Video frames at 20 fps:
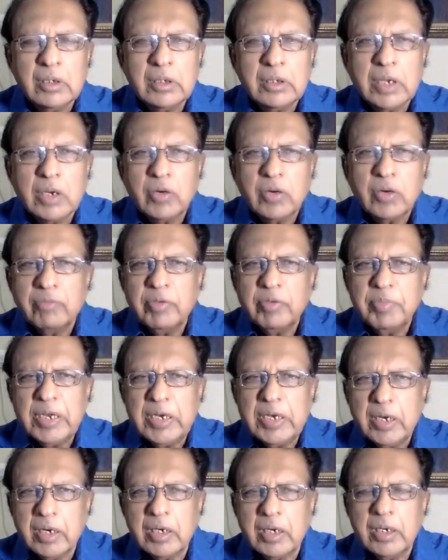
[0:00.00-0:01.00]
They could have
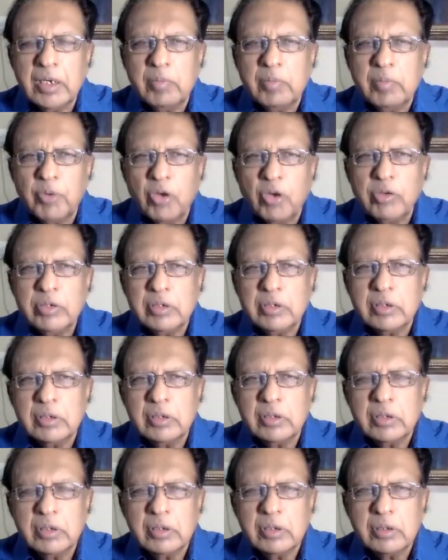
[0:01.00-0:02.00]
immediately
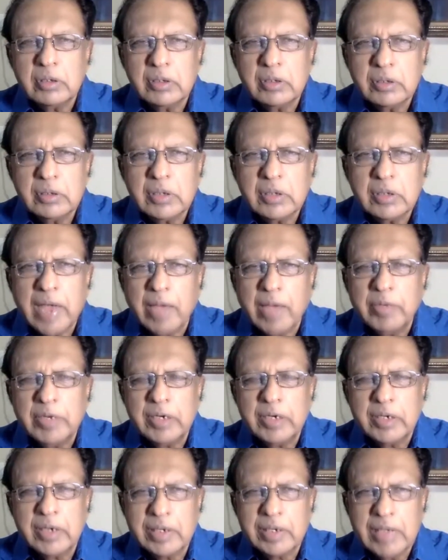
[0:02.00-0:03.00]
appointed this
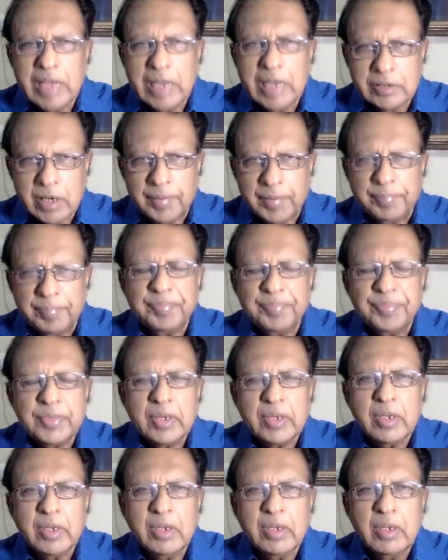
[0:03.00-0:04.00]
cabinet at that time.
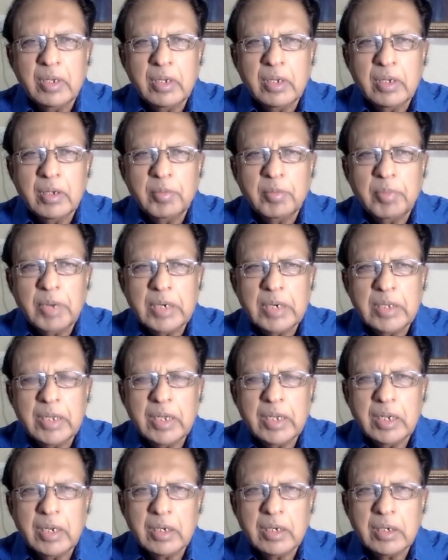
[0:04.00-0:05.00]
But
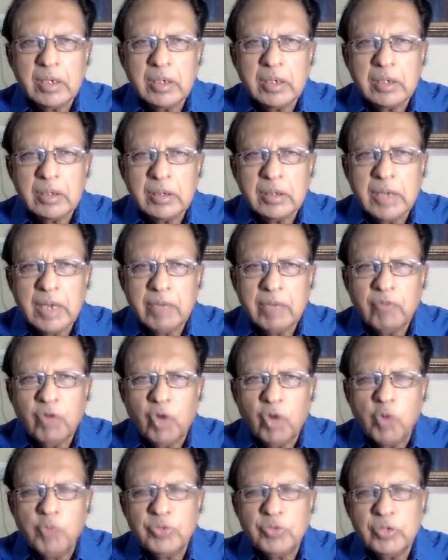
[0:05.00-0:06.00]
they gave
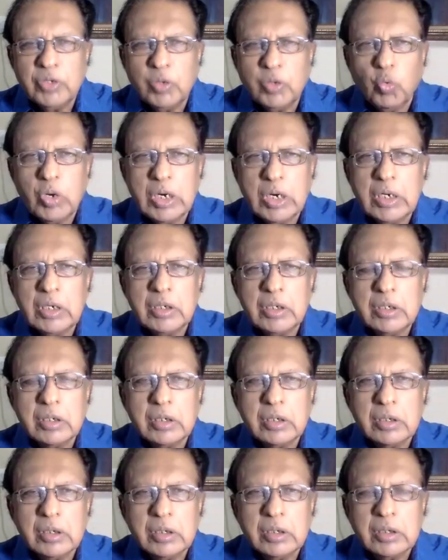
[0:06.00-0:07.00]
hope to the world
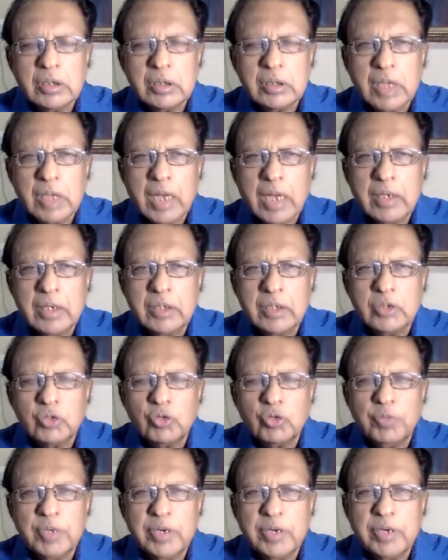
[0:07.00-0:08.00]
that this
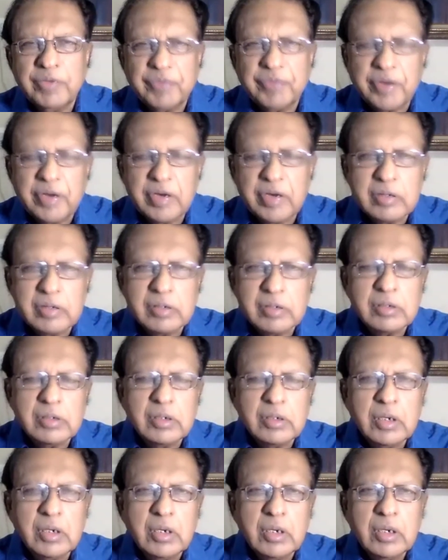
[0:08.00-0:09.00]
would be different.
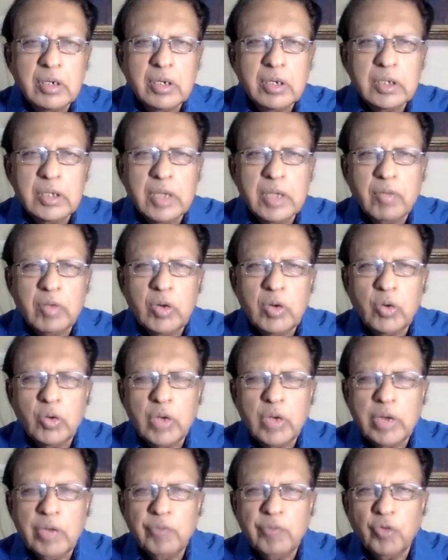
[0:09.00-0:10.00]
They were
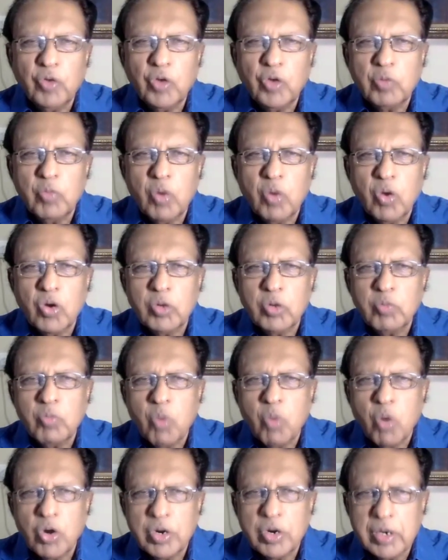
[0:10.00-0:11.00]
looking for more
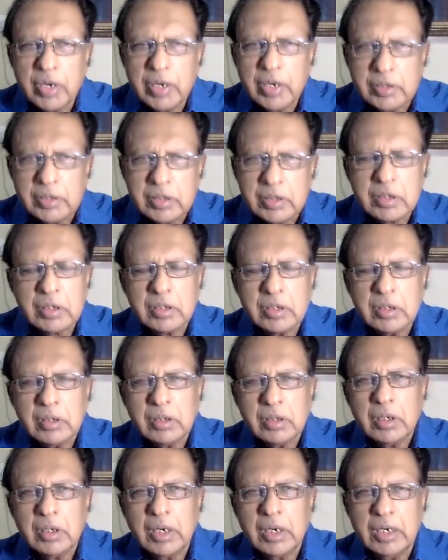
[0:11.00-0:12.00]
moderate
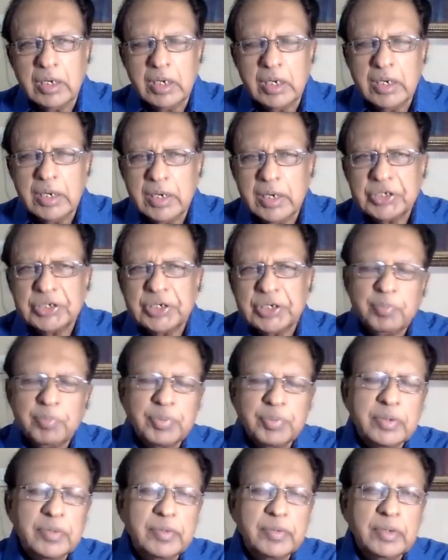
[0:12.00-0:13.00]
leadership.